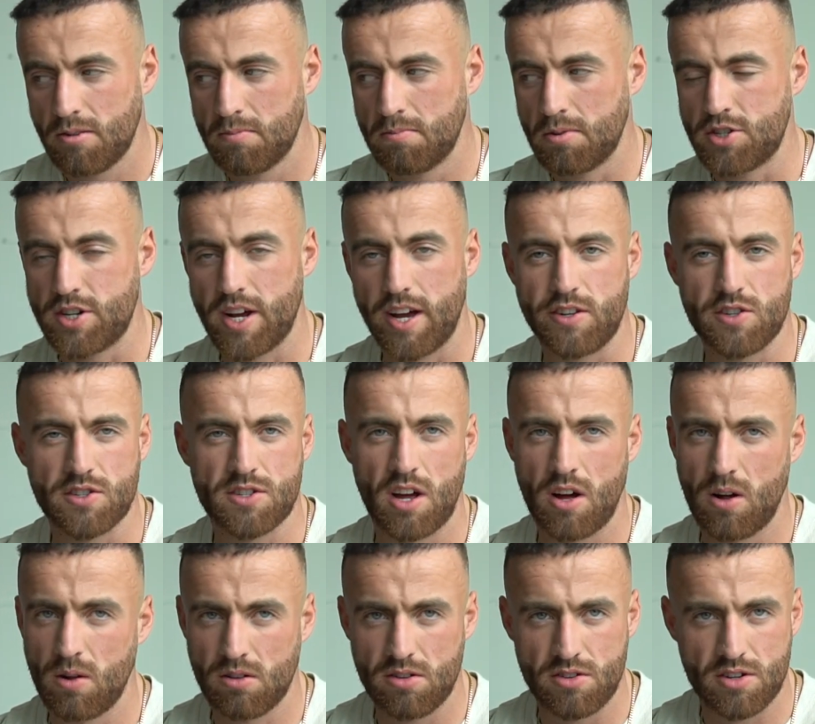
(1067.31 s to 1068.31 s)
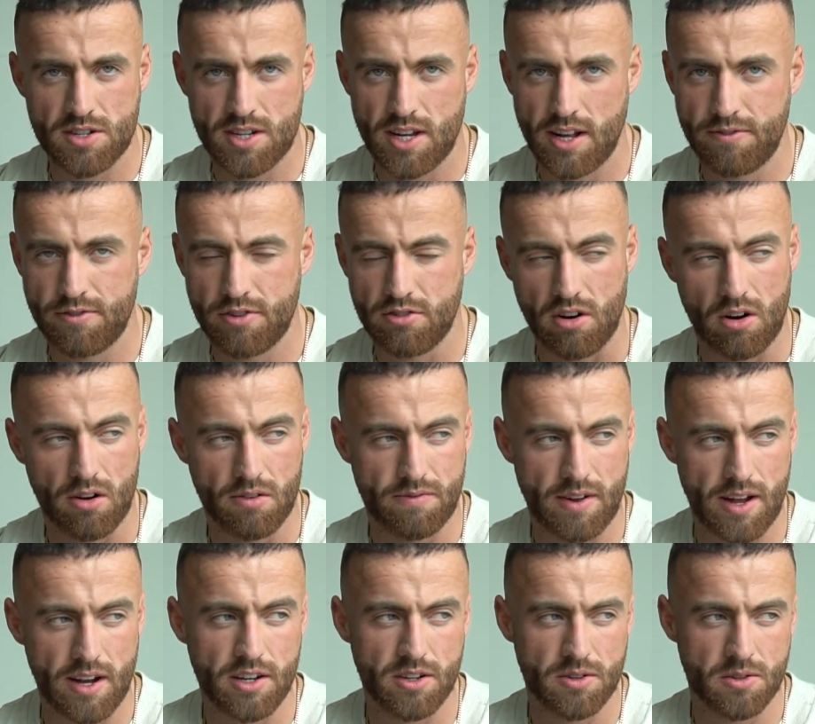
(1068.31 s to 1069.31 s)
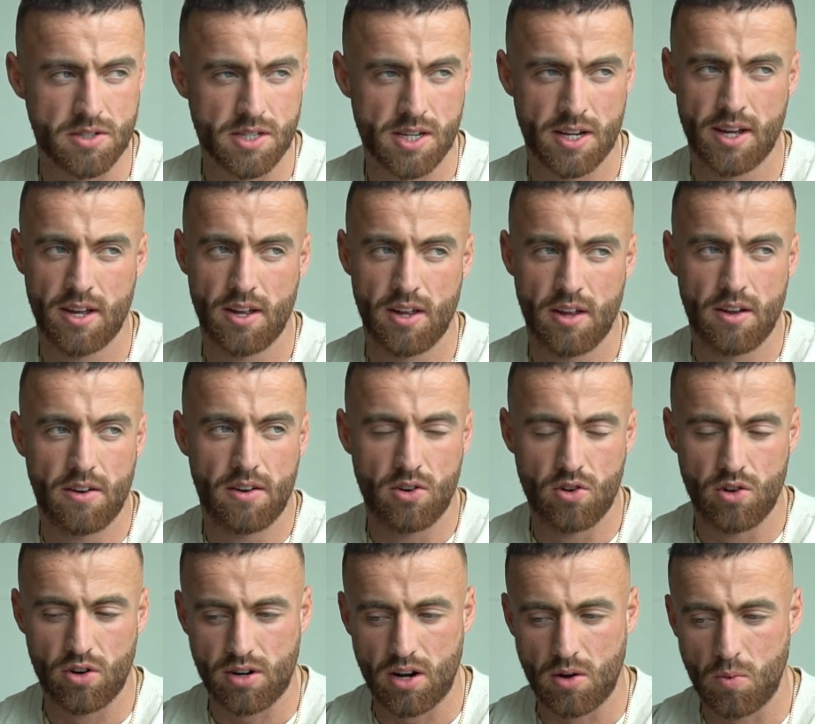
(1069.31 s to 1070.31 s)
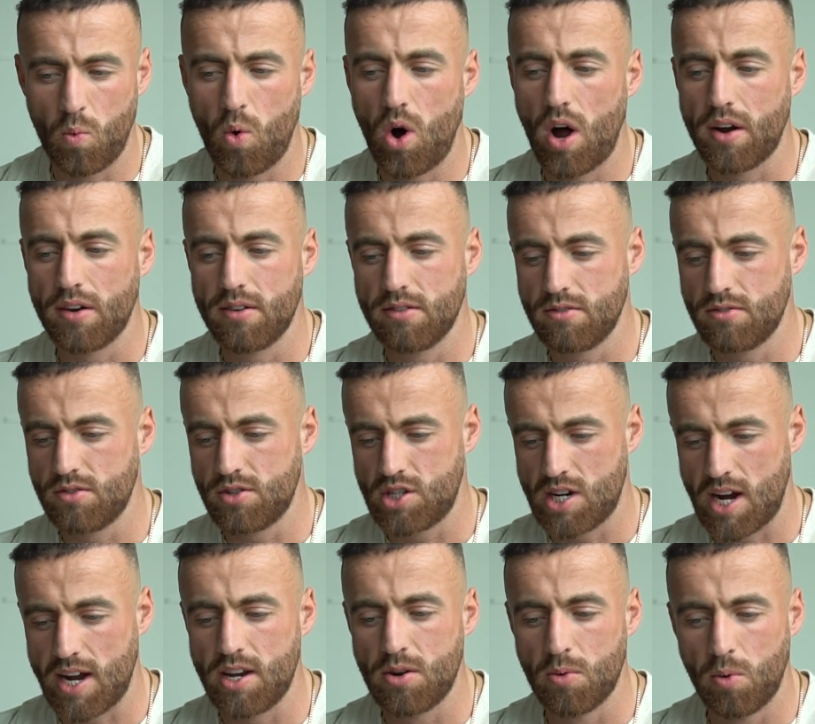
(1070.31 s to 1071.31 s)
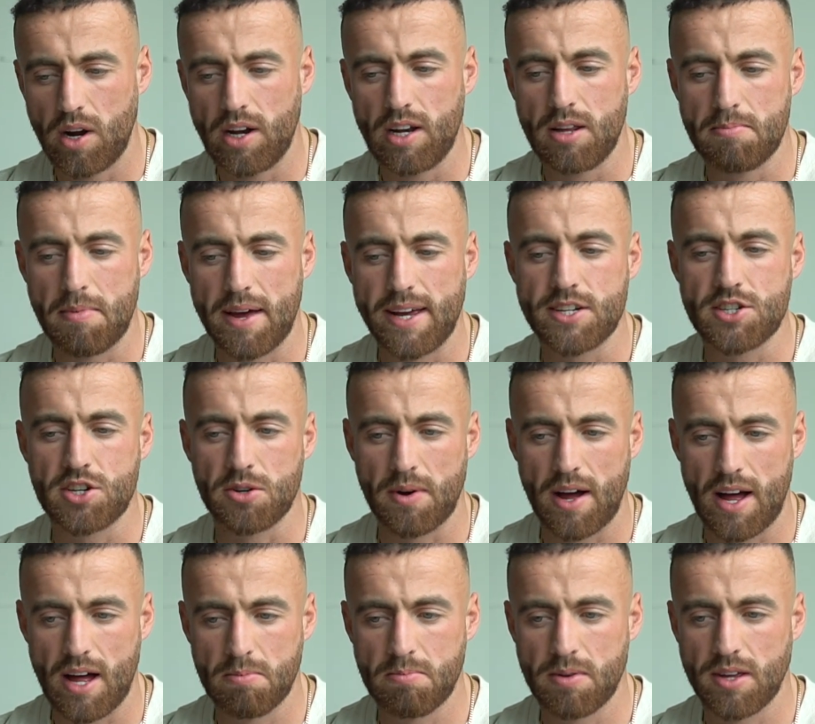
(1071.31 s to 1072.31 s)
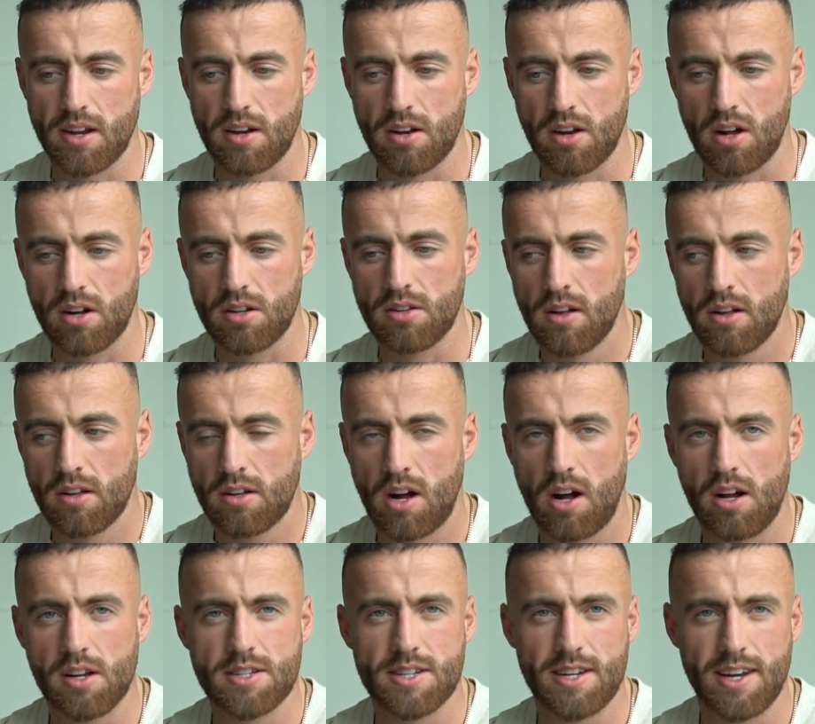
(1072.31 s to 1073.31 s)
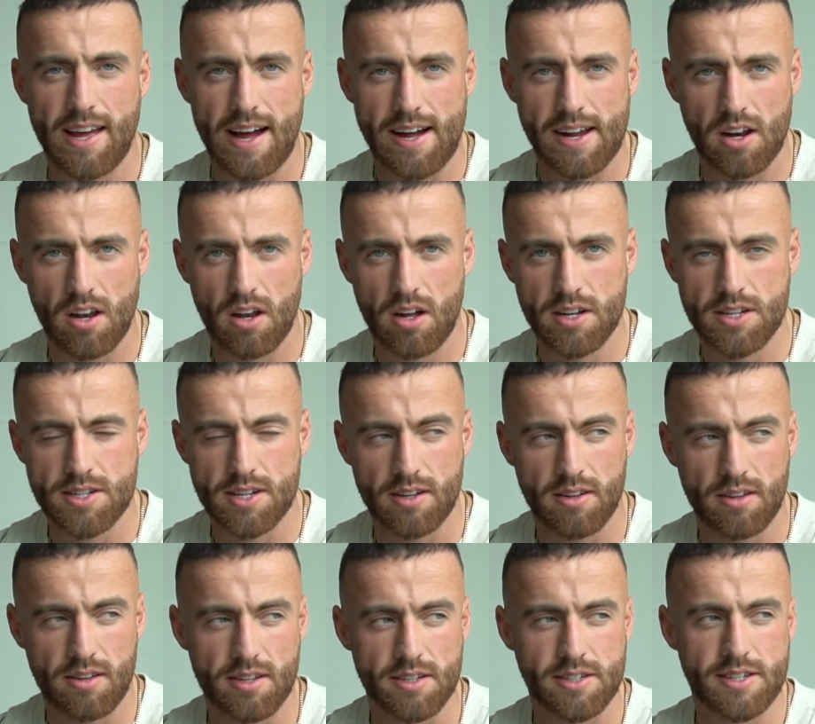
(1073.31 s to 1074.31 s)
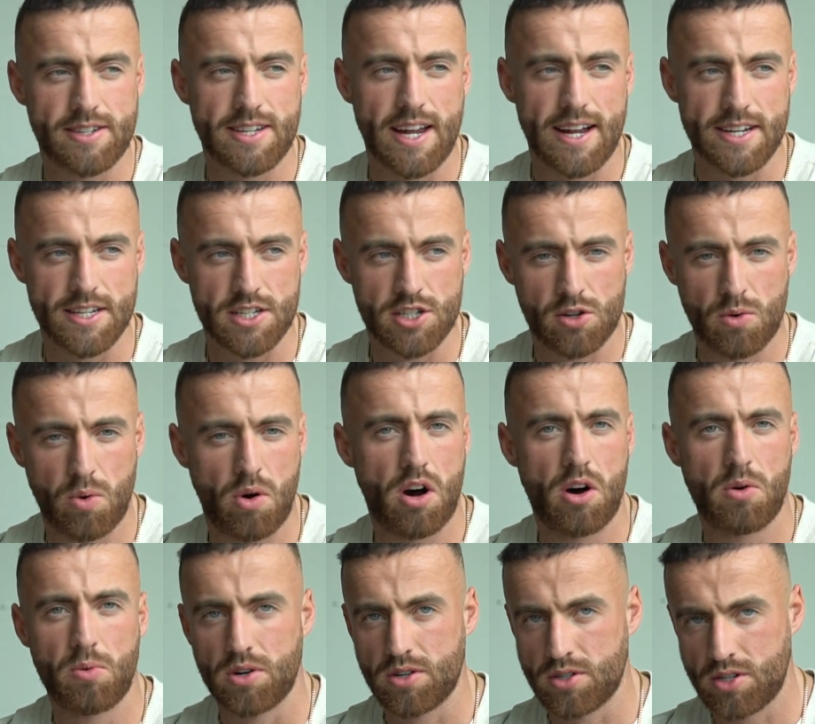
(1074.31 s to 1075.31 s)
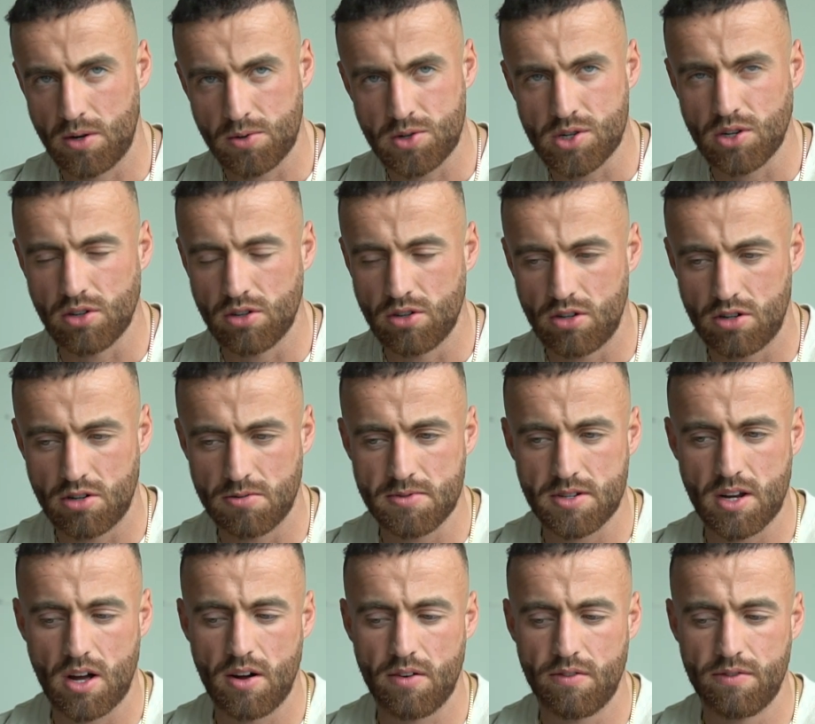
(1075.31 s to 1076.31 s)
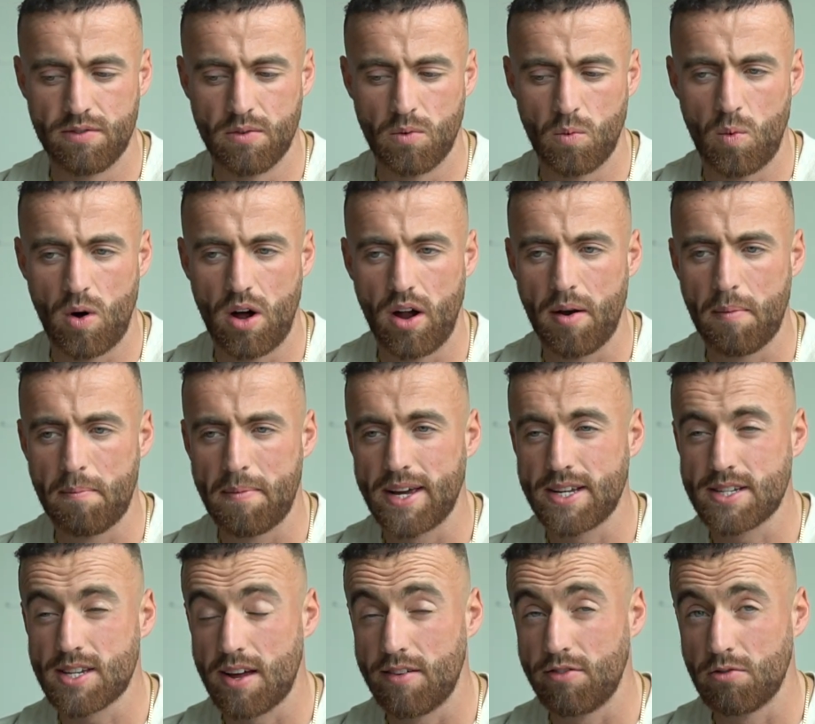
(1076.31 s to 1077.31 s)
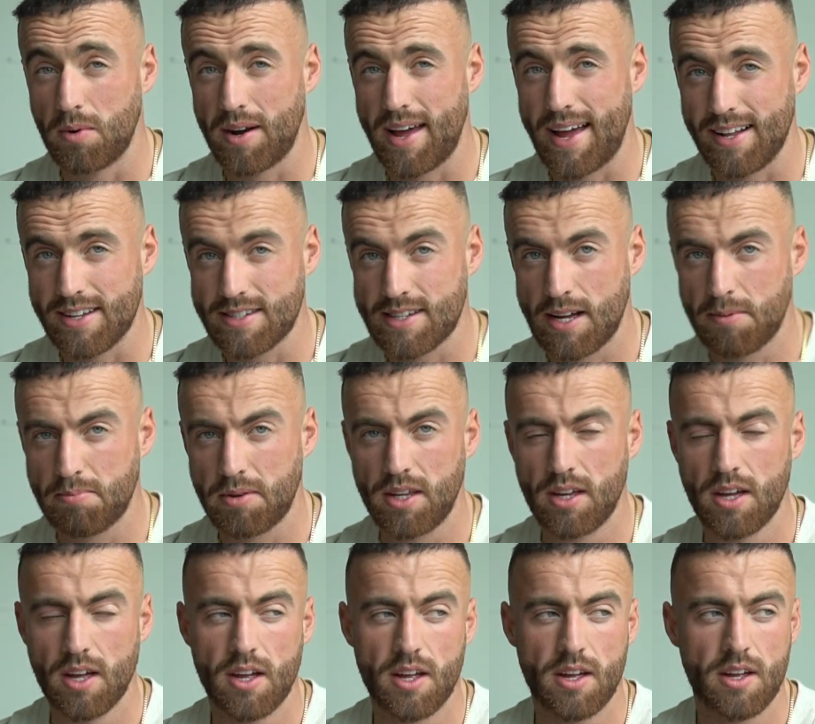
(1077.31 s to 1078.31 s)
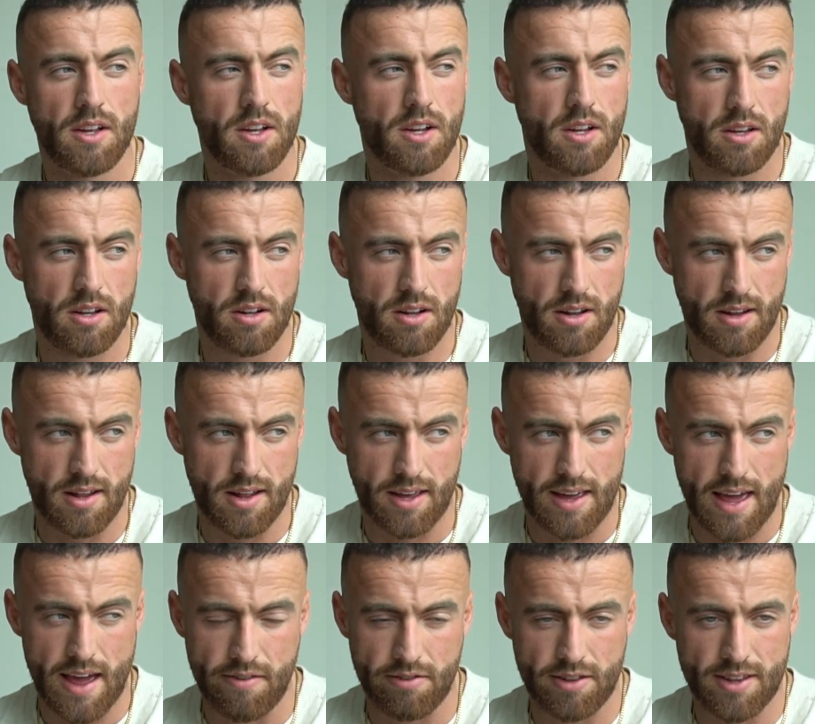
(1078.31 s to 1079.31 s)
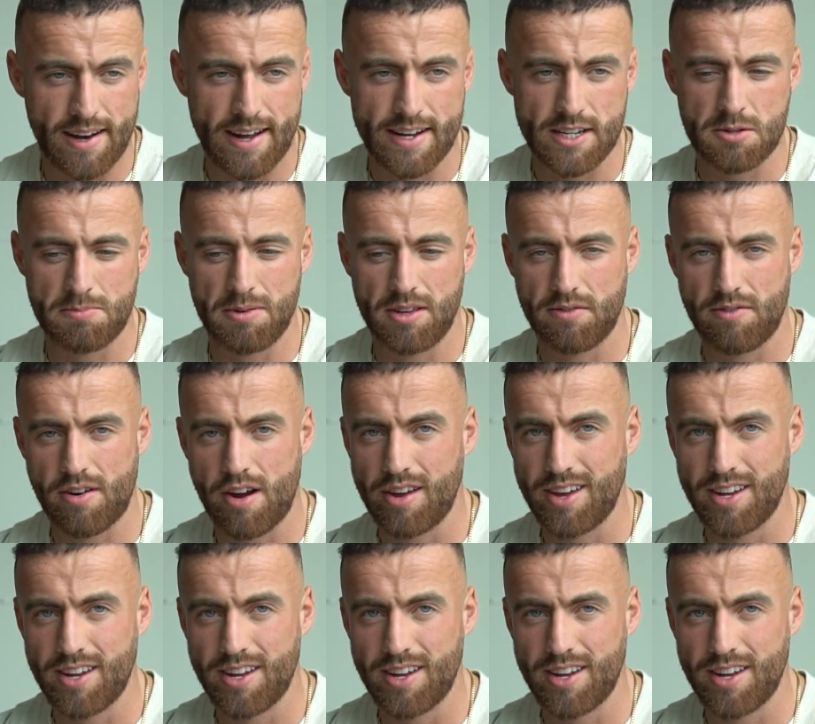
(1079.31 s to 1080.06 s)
But yeah, just holding yourself to your own values, looking at what genuinely makes you happy, and not constantly analysing the status quo or social norms of what makes everyone else happy. Like, everything has to be a very